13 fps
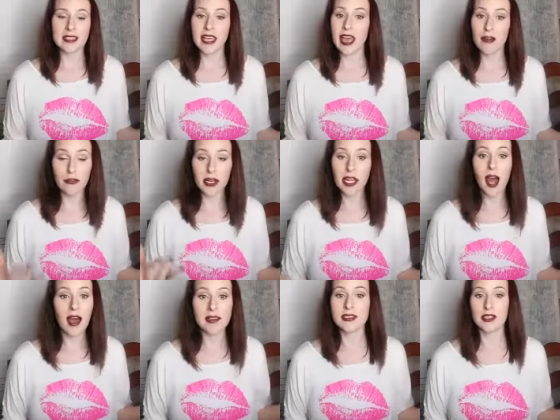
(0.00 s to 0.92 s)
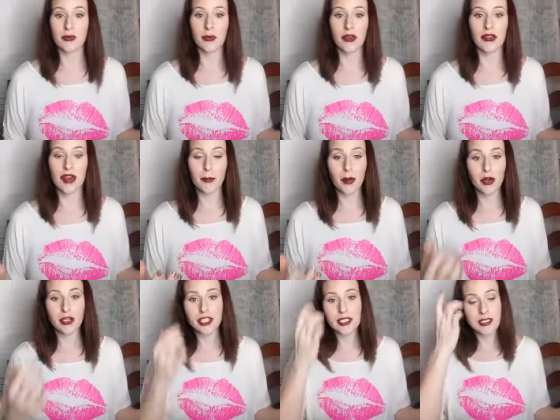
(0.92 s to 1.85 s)
every customer that
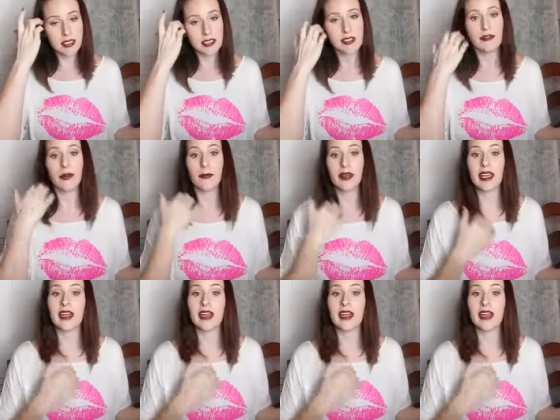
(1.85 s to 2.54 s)
purchases from me